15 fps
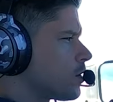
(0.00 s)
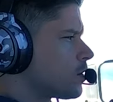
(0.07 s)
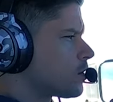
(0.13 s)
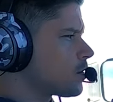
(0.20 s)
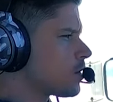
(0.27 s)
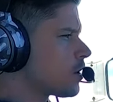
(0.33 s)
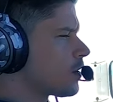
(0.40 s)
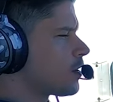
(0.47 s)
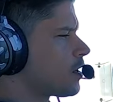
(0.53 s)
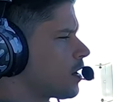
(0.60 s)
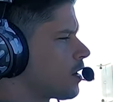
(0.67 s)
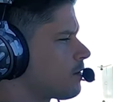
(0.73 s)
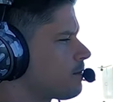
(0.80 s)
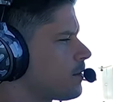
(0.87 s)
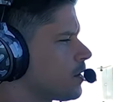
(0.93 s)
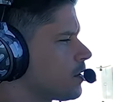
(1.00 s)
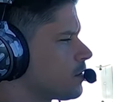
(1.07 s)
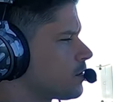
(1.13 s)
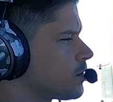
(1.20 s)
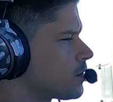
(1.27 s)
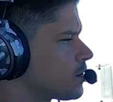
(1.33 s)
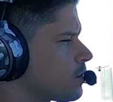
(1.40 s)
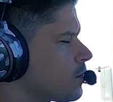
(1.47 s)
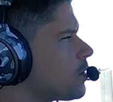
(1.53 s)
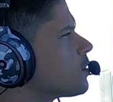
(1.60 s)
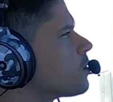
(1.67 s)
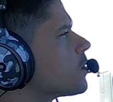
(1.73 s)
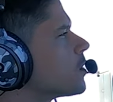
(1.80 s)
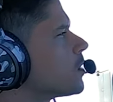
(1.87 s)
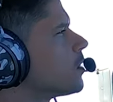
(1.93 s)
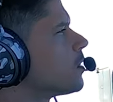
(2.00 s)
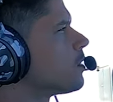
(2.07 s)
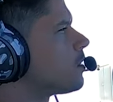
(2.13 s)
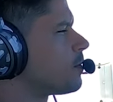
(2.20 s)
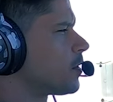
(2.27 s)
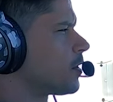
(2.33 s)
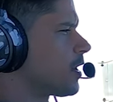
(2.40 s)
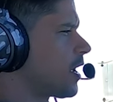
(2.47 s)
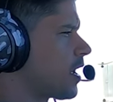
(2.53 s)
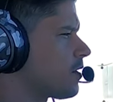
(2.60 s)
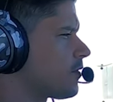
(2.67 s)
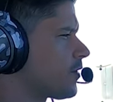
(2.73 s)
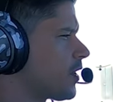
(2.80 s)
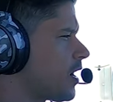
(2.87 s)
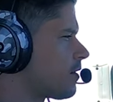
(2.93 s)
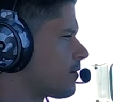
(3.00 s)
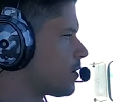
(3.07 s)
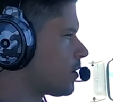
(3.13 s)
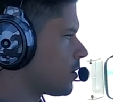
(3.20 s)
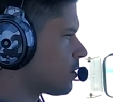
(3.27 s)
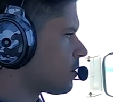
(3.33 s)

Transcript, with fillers: Turn on the nav button just so we know where to go. I'm gonna hand fly it for a little